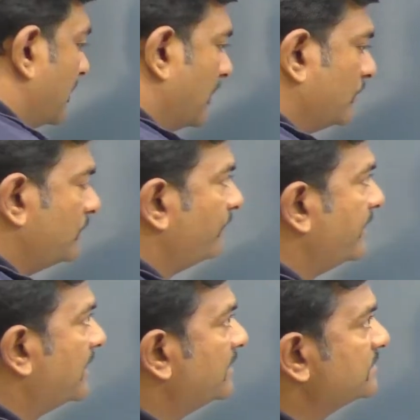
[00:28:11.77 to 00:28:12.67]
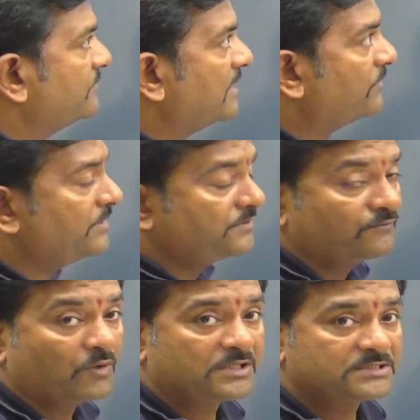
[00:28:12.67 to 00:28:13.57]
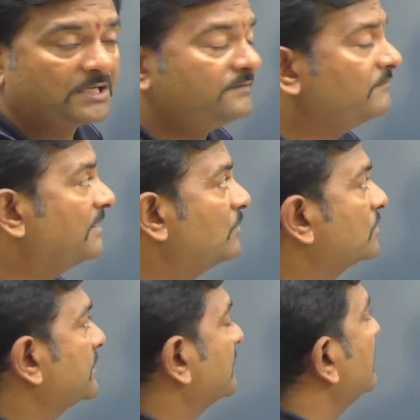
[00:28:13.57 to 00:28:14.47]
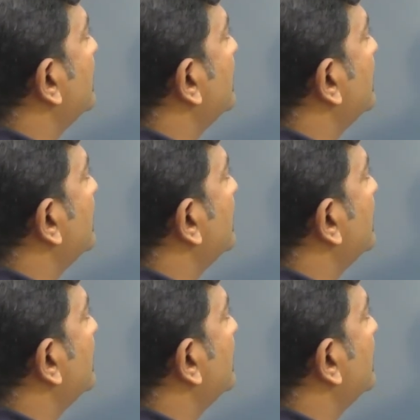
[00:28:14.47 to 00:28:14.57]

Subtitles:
Now we are going to focus on one more thing.